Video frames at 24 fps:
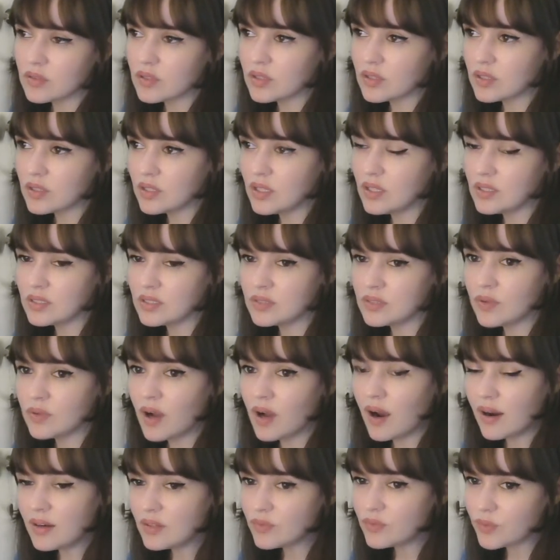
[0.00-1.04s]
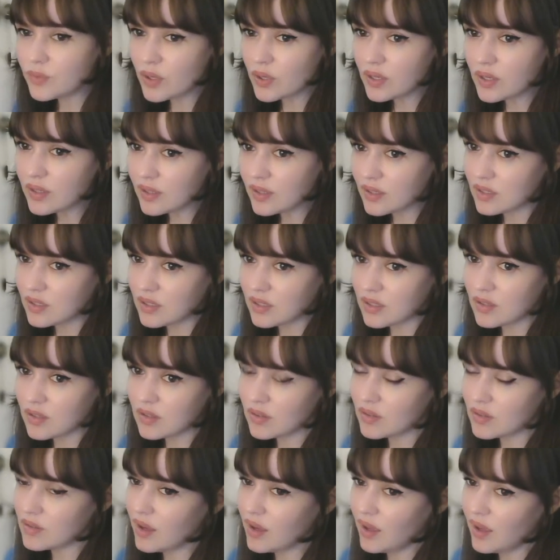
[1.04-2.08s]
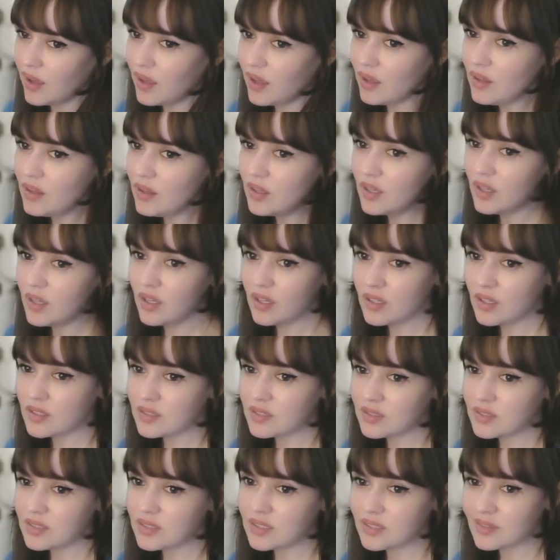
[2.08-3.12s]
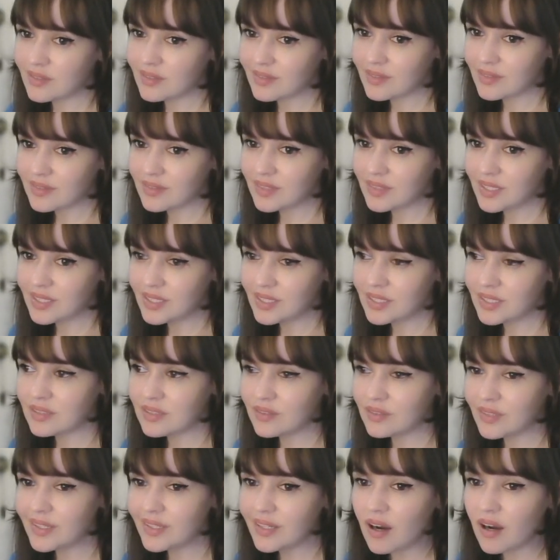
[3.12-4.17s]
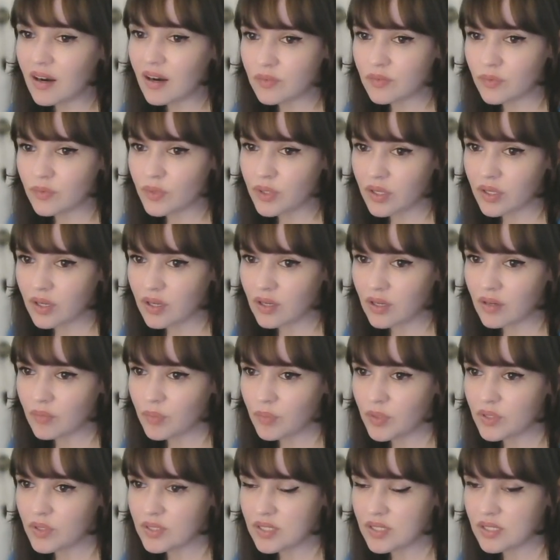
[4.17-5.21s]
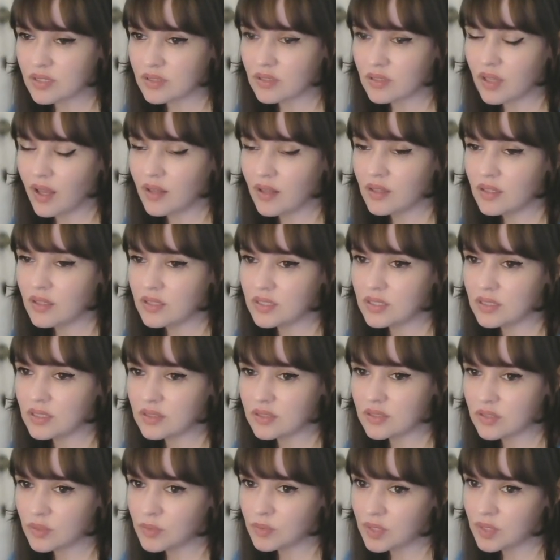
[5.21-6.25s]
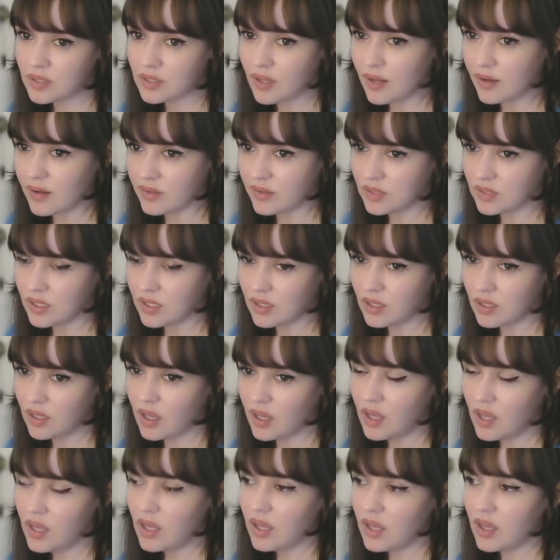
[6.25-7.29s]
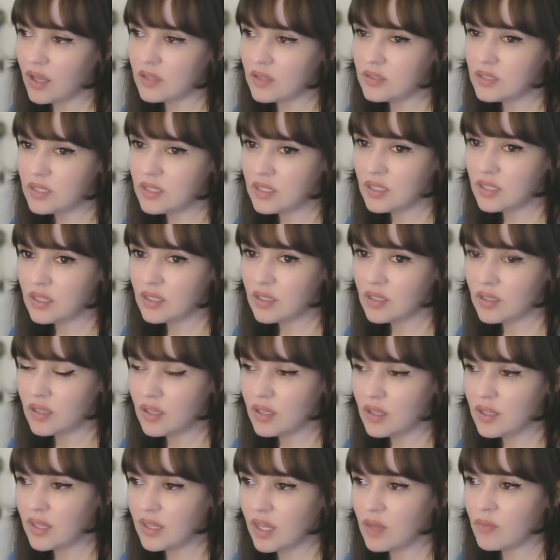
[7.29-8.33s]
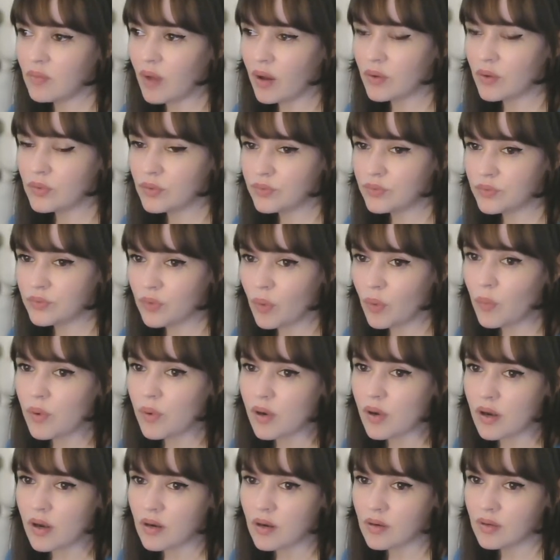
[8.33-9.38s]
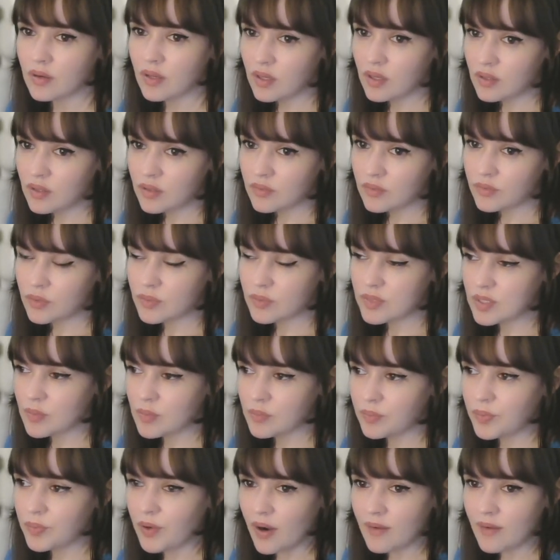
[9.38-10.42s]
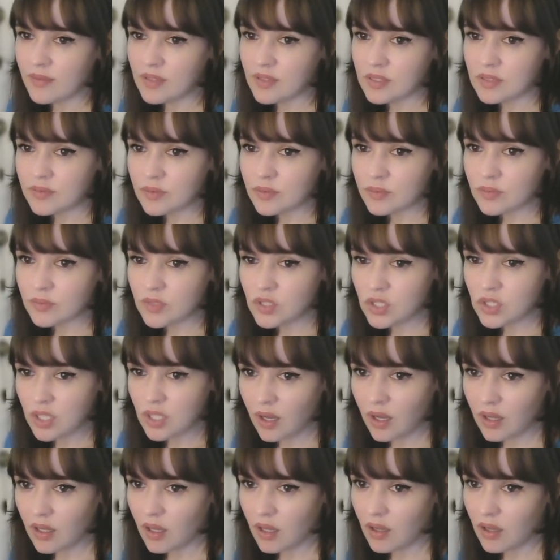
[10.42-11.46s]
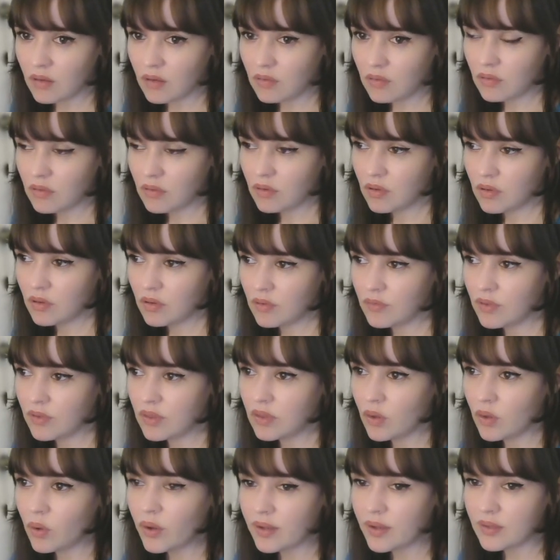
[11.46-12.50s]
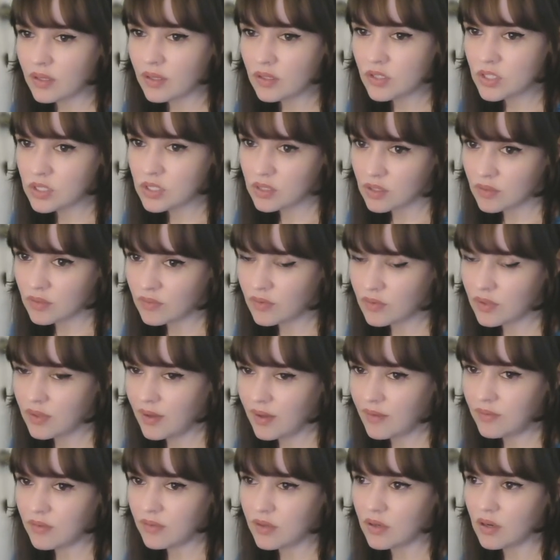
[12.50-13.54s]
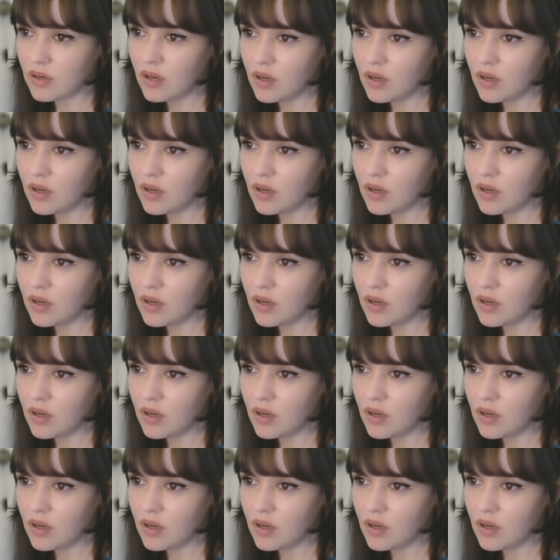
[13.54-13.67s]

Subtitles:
He's hard worker, okay? This is really hard worker person, and he's extremely talented. And he came out of nowhere from some province from China with no connection, whatever.